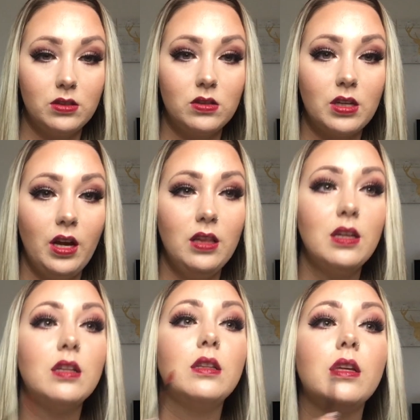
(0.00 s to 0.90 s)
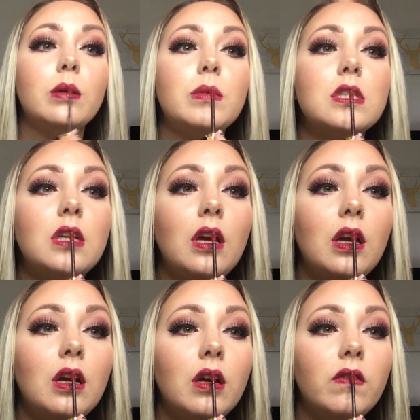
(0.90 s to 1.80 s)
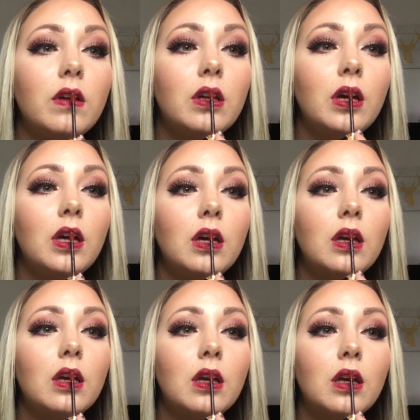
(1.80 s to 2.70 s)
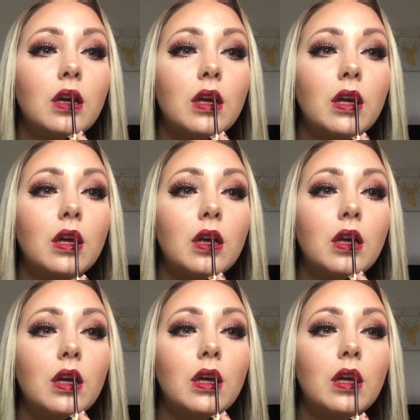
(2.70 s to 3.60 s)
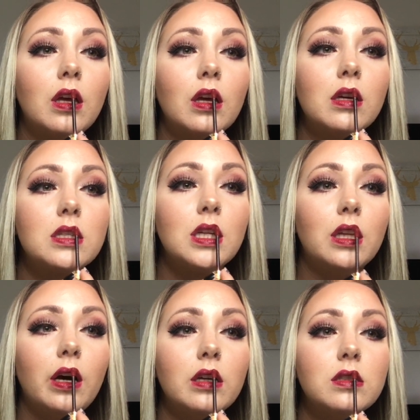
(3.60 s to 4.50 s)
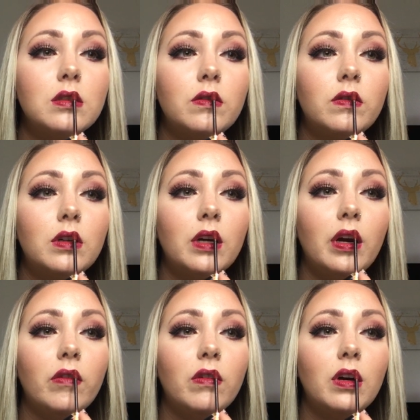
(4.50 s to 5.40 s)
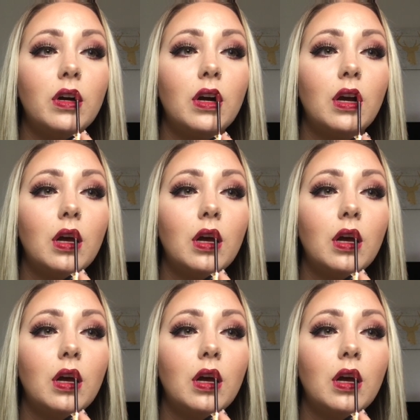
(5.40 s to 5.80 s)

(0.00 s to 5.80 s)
So it's kind of like a lip stain, I feel like, because it lasts forever.